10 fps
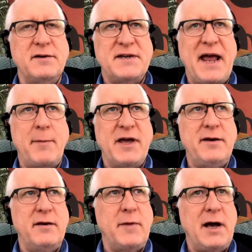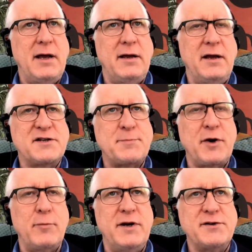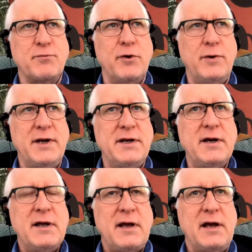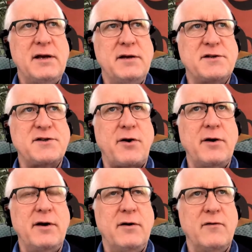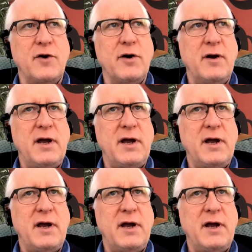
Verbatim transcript: "Damn it, my experiment is ruined," and start it over.